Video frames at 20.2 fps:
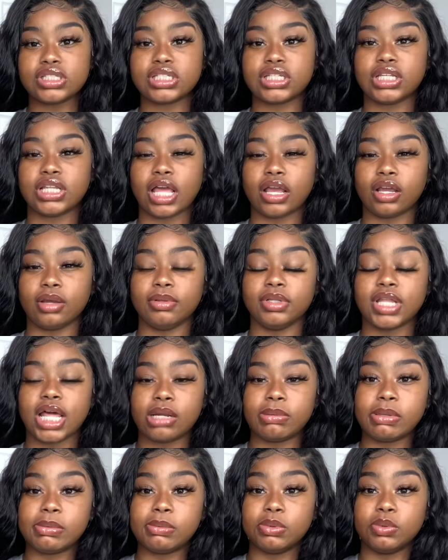see like a lot
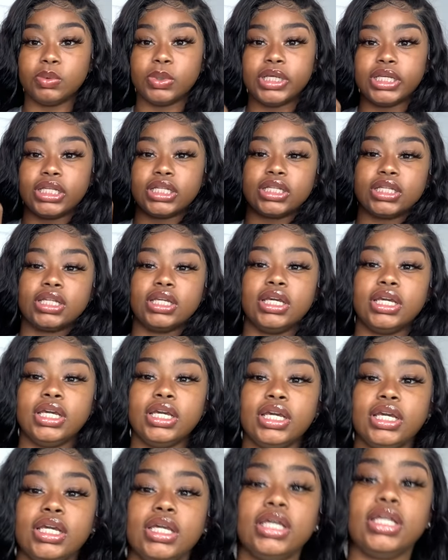of people with
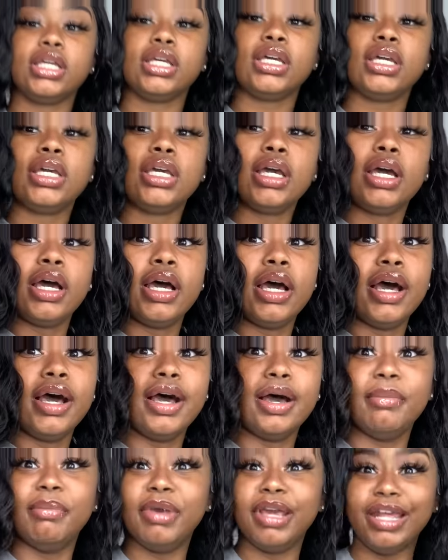
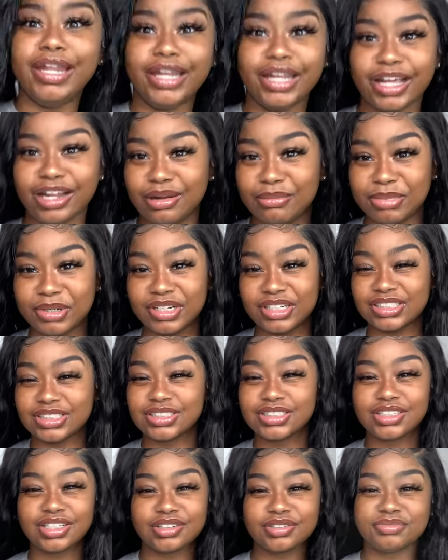a bandana purse,
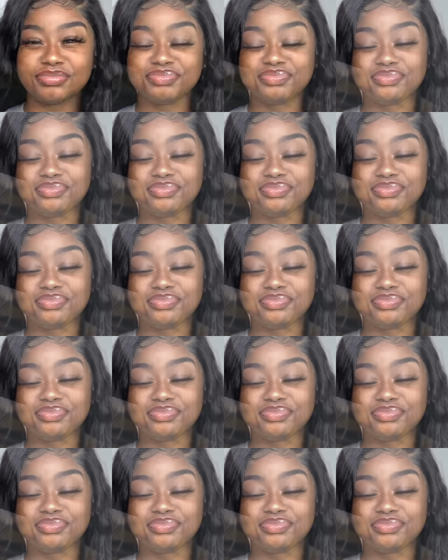you know.